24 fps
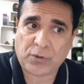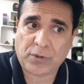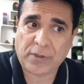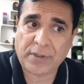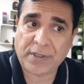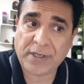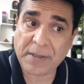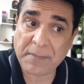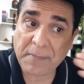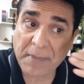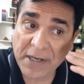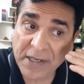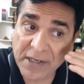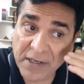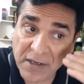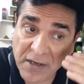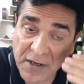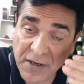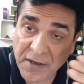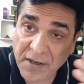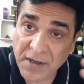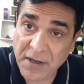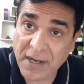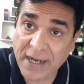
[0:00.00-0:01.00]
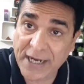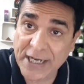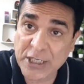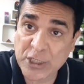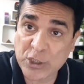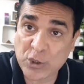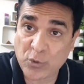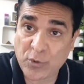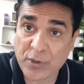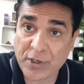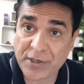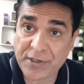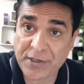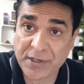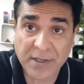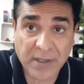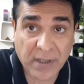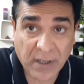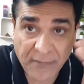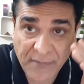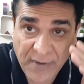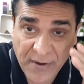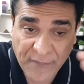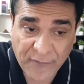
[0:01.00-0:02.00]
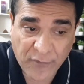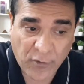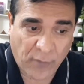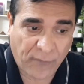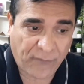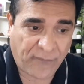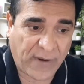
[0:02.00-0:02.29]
remain a little isolated away from